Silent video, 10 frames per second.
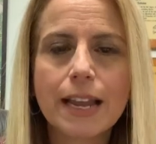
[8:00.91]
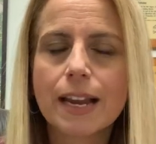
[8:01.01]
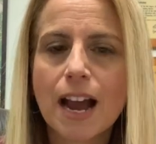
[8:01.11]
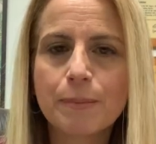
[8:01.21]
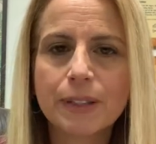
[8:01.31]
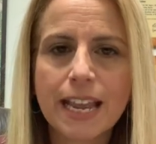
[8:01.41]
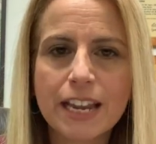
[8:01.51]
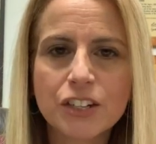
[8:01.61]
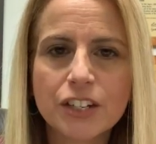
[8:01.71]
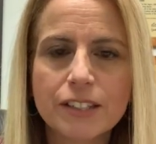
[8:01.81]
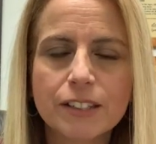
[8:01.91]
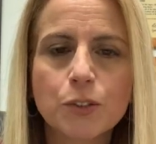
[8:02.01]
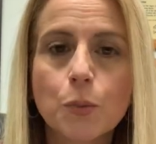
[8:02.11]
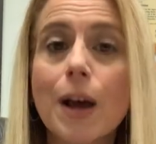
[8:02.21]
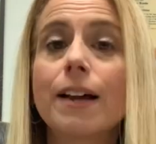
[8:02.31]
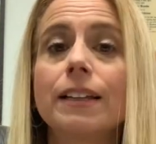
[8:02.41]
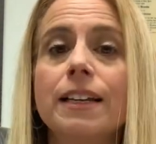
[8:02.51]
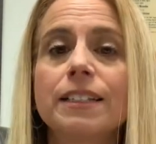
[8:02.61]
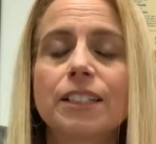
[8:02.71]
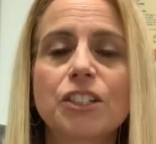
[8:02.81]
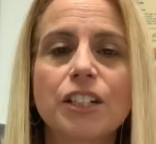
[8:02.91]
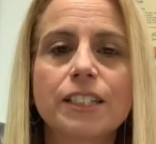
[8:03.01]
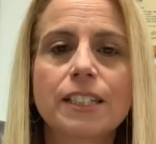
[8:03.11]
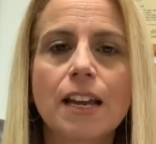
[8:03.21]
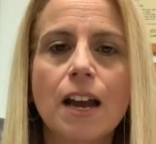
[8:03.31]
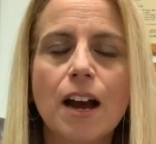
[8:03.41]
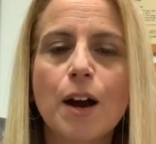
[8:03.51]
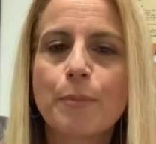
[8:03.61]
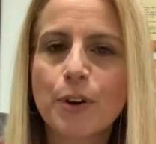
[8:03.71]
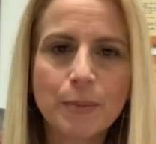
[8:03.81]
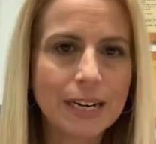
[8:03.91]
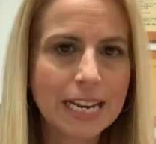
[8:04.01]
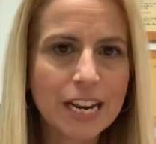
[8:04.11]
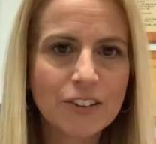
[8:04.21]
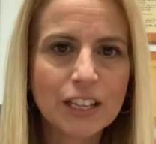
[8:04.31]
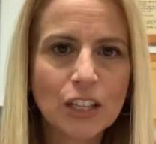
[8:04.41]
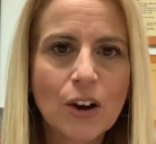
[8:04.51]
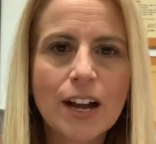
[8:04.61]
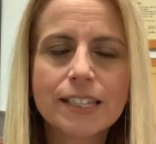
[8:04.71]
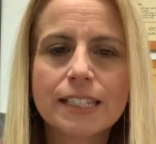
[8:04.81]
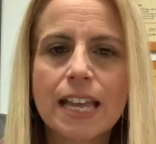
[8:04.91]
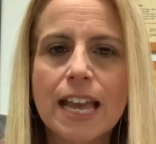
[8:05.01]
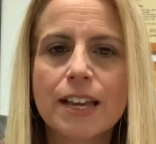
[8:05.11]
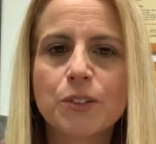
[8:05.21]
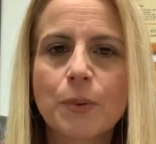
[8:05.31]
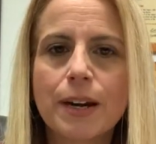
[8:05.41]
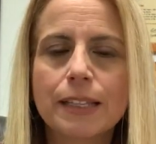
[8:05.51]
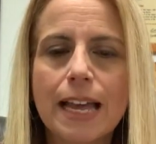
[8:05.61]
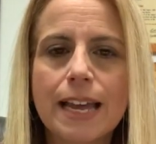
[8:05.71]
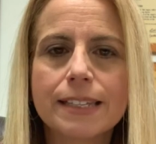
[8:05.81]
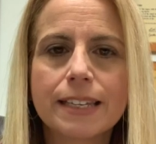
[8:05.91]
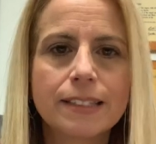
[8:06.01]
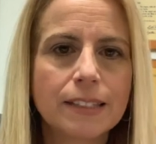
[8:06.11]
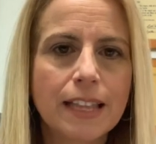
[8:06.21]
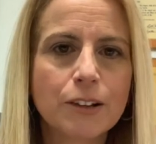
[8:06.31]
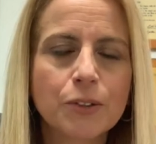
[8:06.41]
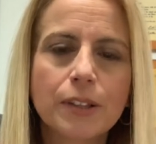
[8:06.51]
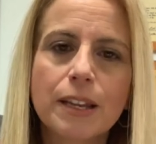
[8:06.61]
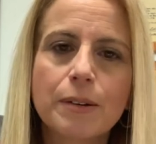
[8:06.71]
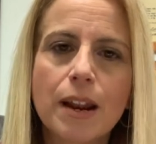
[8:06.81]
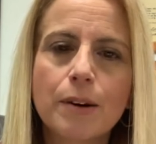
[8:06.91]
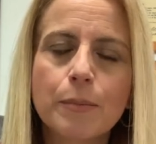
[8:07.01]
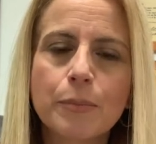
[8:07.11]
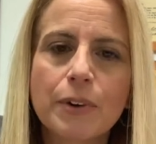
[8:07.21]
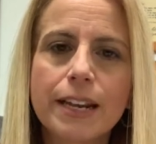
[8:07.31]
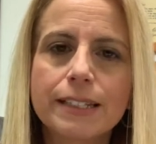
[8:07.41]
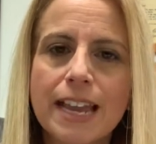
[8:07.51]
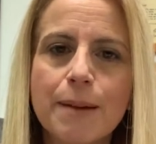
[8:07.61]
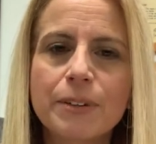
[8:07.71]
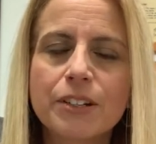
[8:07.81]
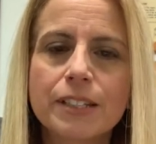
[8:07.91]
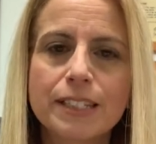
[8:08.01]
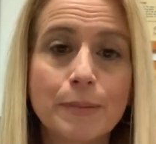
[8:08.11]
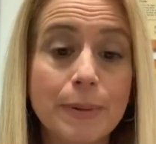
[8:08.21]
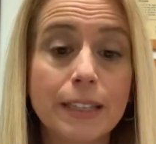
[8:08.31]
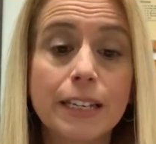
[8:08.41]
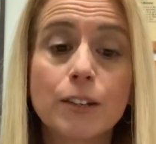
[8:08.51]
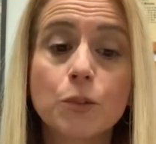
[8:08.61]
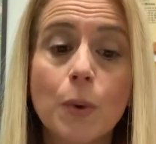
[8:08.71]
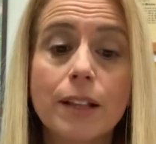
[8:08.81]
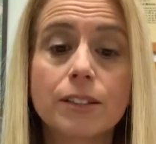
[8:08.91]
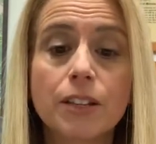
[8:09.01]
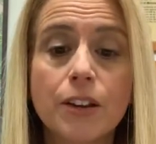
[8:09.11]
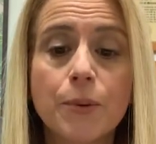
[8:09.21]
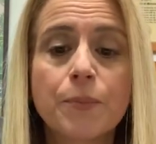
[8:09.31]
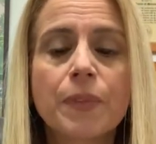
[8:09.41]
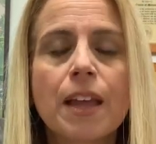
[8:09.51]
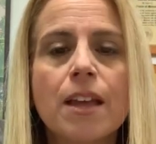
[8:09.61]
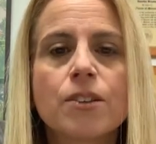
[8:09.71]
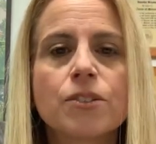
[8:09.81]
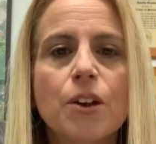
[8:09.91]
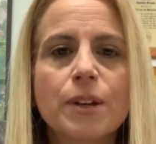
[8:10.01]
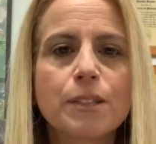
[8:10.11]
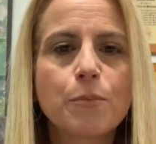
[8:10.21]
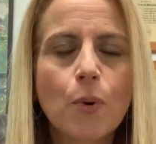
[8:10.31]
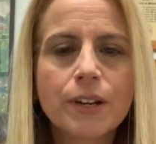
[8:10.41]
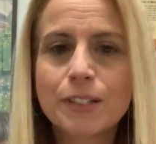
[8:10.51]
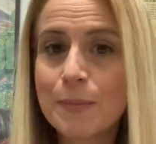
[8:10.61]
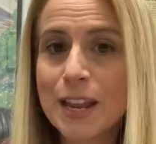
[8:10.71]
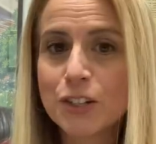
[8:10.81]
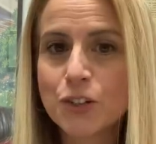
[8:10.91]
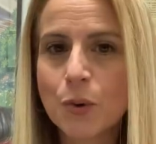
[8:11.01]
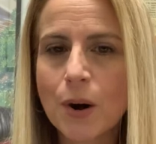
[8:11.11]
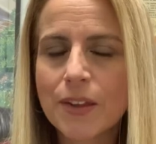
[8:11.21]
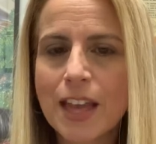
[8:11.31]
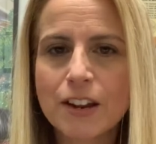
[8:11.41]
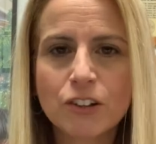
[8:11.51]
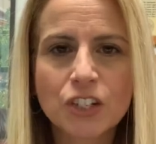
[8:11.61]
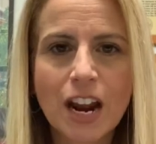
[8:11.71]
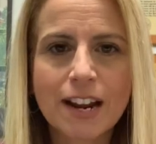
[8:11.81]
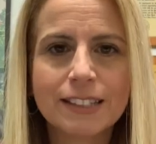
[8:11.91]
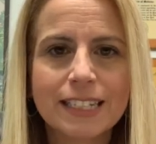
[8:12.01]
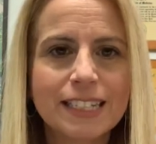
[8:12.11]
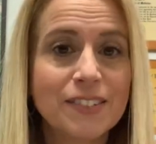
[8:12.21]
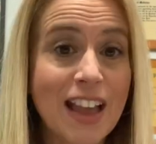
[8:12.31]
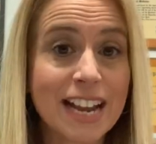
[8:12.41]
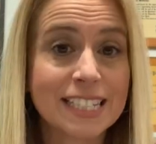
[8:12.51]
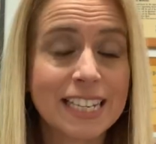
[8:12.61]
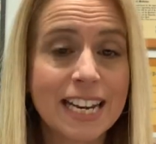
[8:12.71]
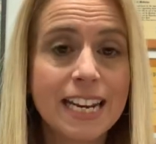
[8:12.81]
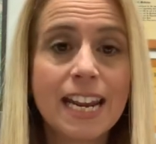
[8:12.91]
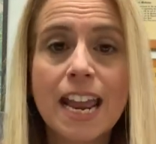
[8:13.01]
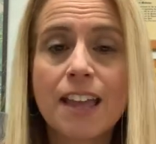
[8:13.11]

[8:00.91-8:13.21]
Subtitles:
and complications as well, such as permanent hearing loss, as well as intellectual and brain damage and disability as well too. So it's important to make sure that your child is vaccinated.